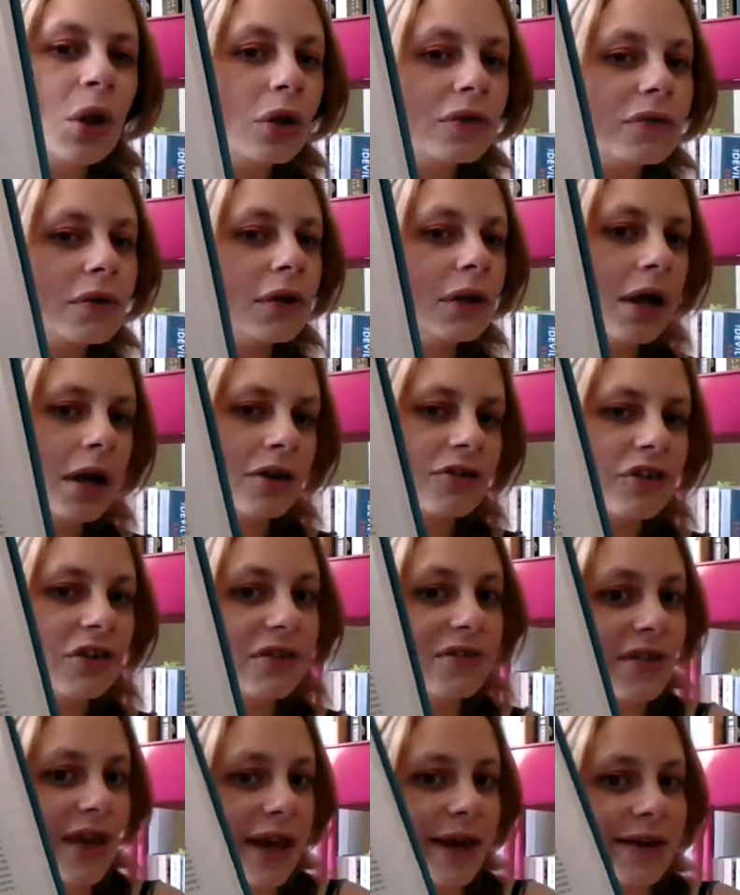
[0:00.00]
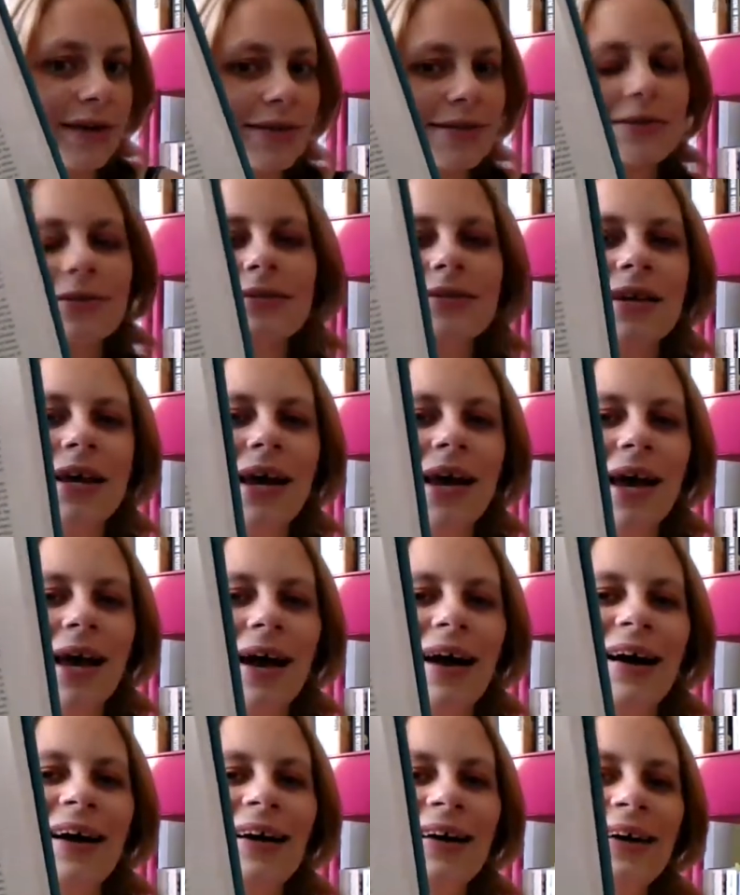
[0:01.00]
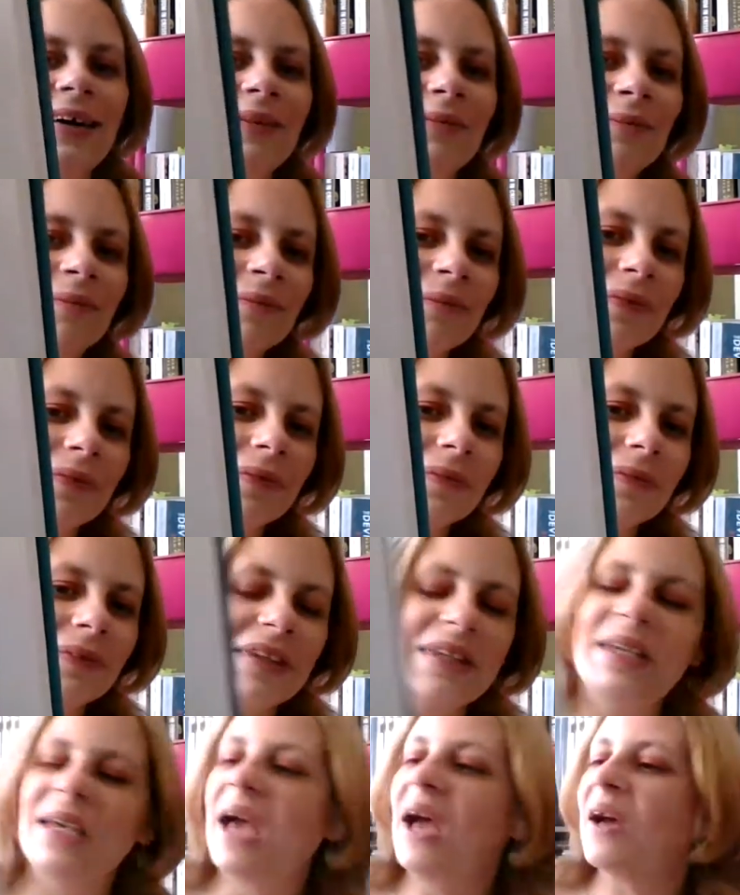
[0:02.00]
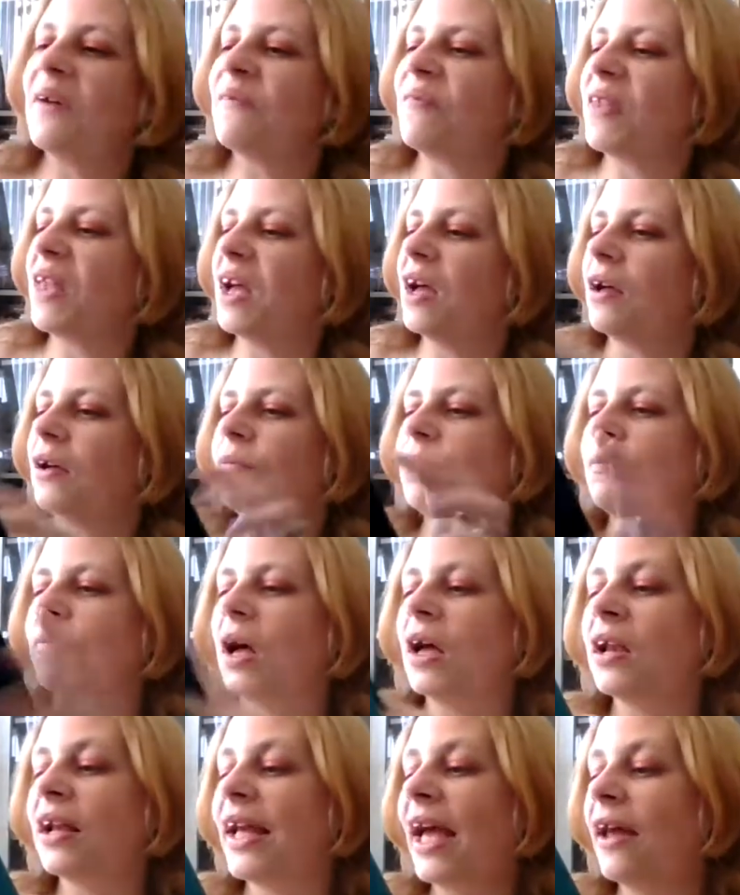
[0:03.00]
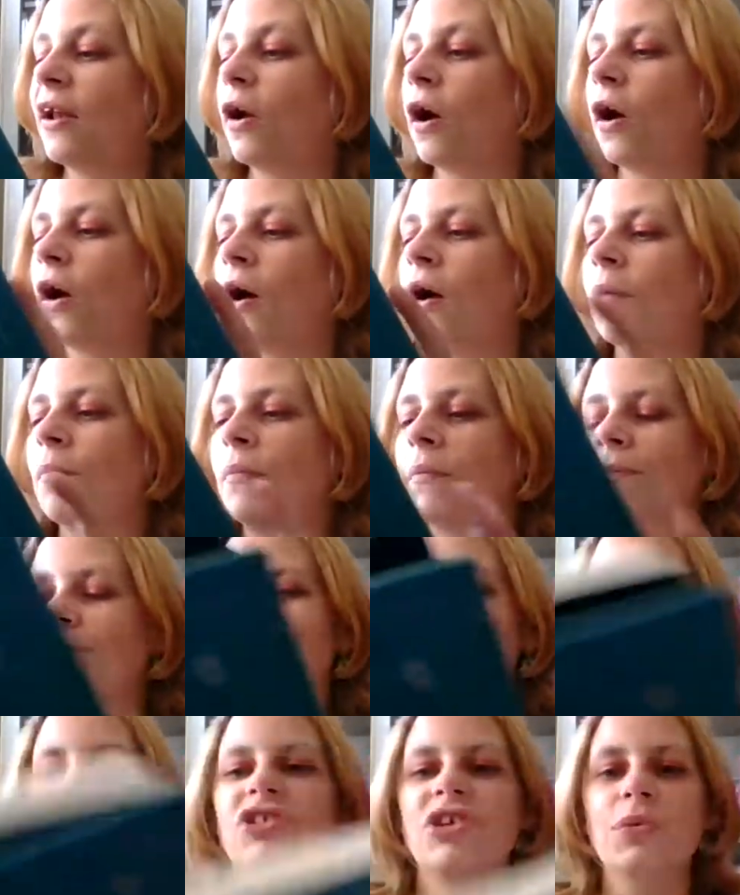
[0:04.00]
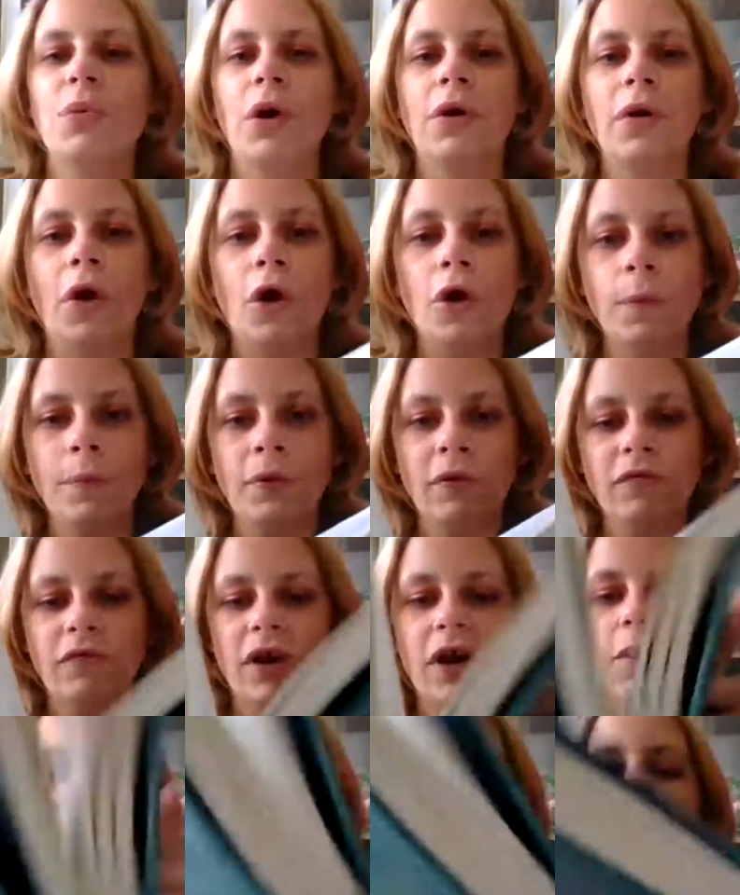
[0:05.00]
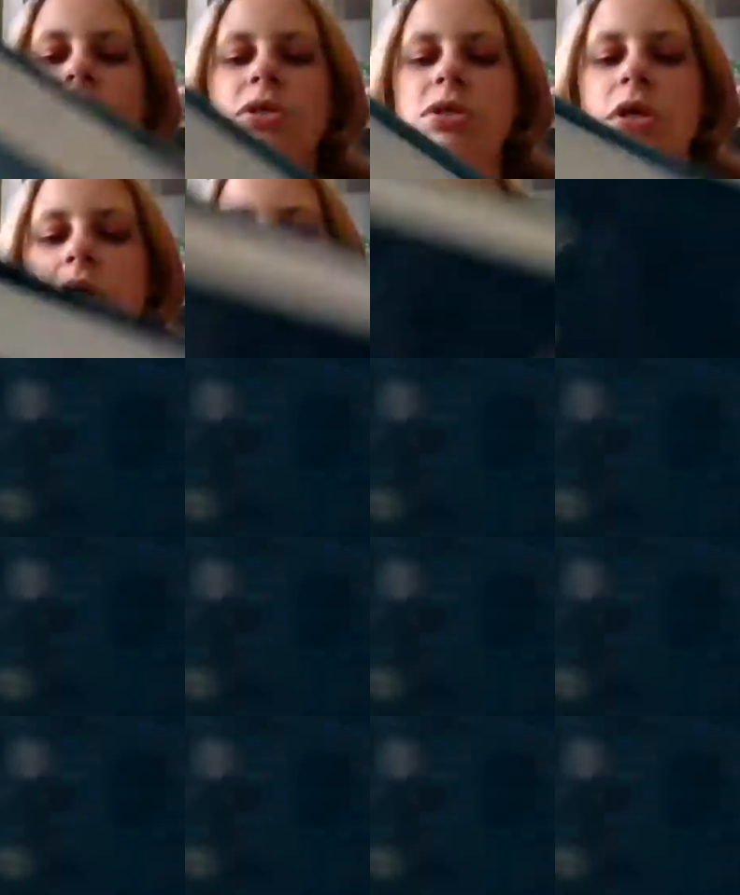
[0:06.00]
larger text. Yeah. And again, she won't open very well, so